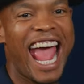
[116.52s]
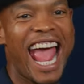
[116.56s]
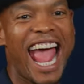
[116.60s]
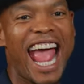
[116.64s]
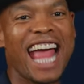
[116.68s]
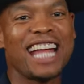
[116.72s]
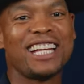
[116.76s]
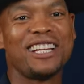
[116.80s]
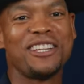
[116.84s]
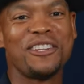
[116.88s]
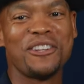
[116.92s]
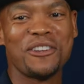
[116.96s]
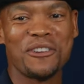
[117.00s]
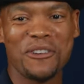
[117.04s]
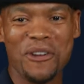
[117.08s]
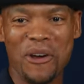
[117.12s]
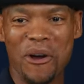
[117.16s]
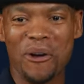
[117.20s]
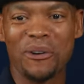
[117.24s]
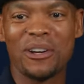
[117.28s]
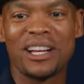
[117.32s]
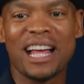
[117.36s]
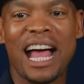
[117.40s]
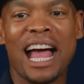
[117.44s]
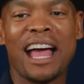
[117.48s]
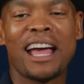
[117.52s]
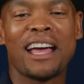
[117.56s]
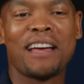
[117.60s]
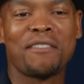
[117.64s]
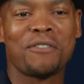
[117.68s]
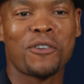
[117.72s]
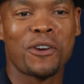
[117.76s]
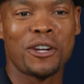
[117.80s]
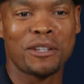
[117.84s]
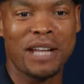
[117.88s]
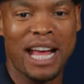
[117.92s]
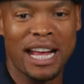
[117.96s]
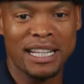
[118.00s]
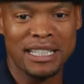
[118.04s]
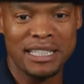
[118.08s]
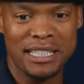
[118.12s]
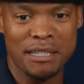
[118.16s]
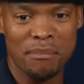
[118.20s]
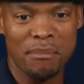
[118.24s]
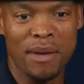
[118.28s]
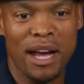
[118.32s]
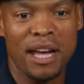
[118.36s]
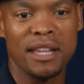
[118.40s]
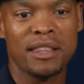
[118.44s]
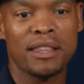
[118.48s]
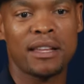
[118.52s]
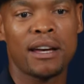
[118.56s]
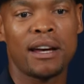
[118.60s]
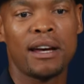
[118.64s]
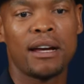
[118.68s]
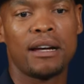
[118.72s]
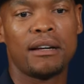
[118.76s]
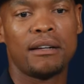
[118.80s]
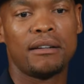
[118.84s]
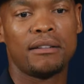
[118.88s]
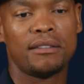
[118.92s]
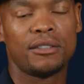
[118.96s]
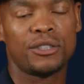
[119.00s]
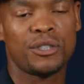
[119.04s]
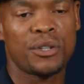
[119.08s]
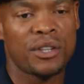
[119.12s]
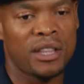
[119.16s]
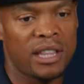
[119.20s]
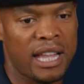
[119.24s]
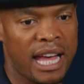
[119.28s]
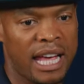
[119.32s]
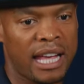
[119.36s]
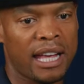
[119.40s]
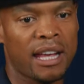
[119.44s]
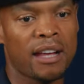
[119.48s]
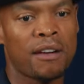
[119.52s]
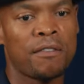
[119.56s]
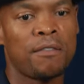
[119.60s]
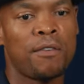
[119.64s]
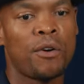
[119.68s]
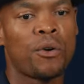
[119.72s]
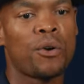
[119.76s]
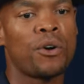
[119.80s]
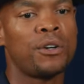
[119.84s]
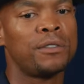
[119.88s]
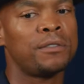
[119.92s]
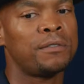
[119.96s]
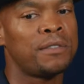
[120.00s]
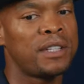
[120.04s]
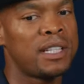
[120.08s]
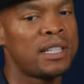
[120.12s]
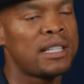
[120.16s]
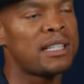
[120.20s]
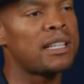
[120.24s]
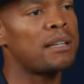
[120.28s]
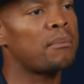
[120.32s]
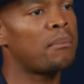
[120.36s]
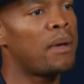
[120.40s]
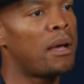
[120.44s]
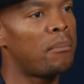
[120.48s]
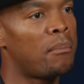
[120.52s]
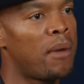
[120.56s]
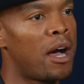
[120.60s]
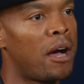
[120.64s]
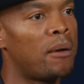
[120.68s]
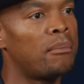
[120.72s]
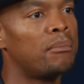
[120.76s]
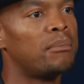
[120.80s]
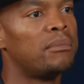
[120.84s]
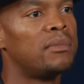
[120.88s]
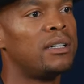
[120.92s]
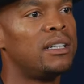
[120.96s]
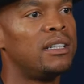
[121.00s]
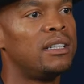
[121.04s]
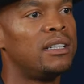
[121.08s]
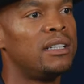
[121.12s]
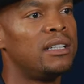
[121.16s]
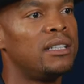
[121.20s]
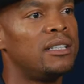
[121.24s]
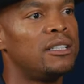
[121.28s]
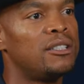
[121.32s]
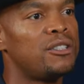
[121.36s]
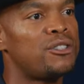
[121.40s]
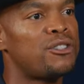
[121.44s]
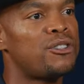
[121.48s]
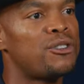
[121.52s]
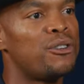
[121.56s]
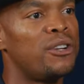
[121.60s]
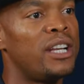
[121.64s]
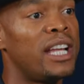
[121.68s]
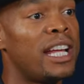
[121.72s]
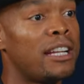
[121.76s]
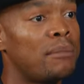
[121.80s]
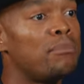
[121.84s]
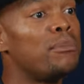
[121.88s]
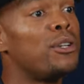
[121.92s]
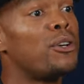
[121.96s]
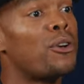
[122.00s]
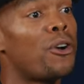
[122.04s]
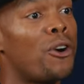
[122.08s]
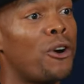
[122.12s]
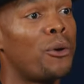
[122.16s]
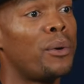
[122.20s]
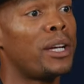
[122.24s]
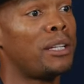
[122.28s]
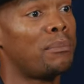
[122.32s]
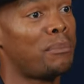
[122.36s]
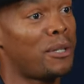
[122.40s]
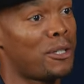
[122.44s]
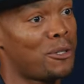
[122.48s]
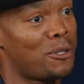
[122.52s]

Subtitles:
And, you know, I have got Auntie Martha to thank for convincing my mom to let me go and